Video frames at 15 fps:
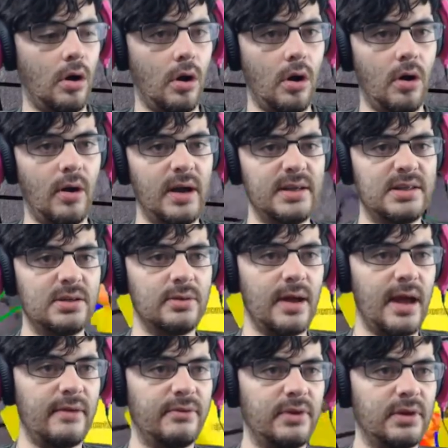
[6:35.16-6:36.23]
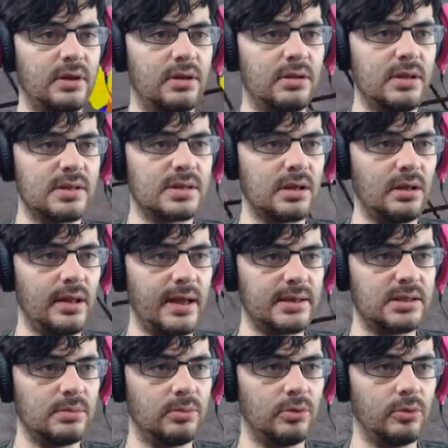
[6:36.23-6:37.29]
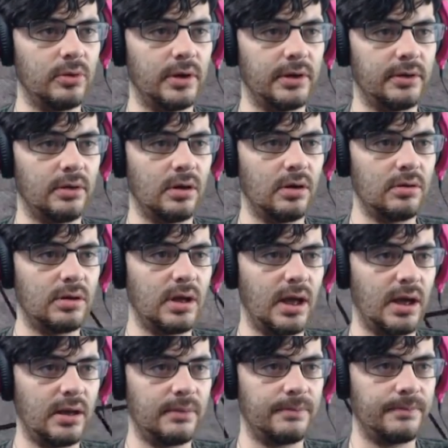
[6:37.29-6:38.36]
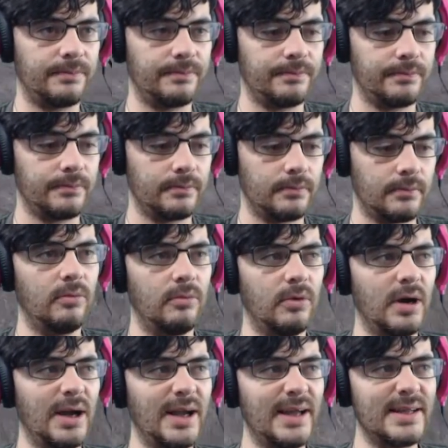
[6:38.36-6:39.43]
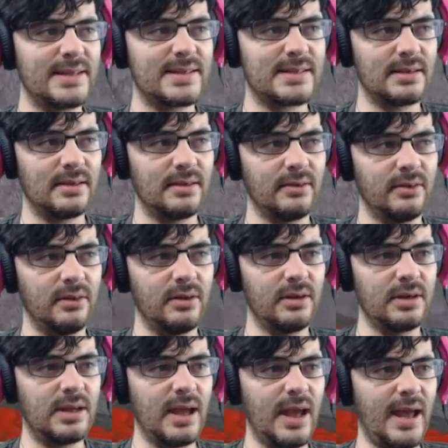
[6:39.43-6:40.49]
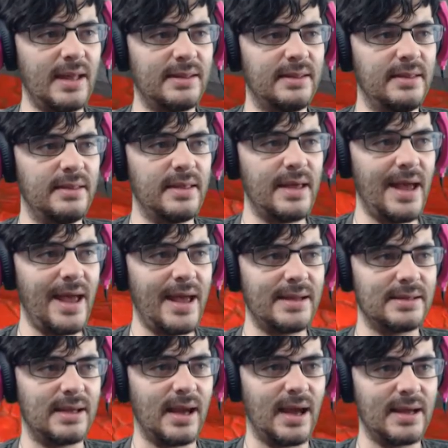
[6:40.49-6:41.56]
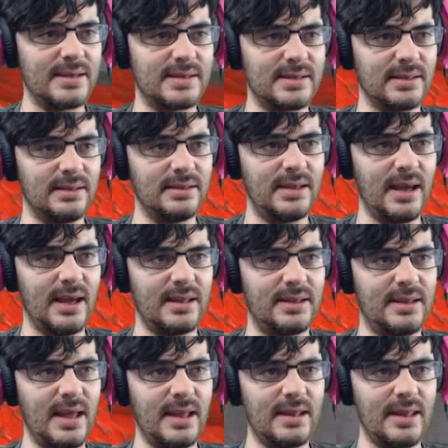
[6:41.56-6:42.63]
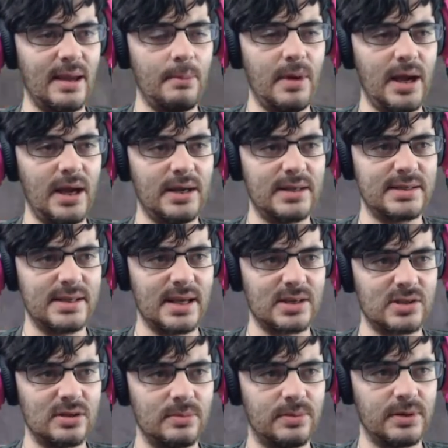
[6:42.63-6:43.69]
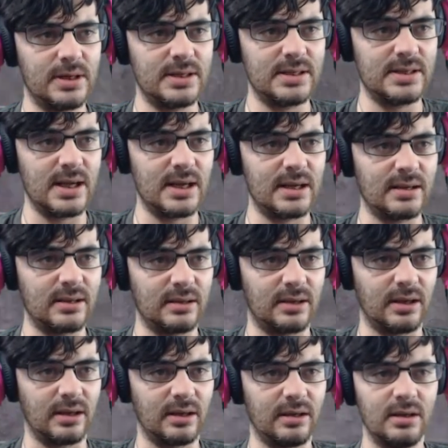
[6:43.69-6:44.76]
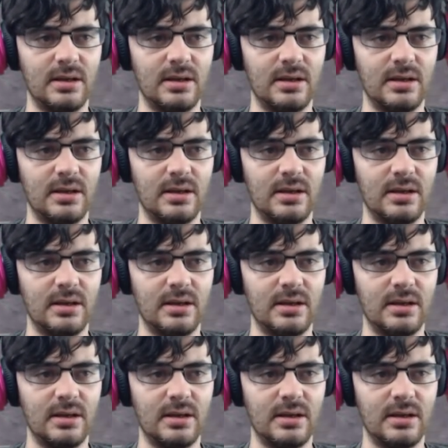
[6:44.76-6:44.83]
Oh, I do have this collectible one. Okay. What? Look at that, guys. Look at that. That mine is actually pretty dank looking.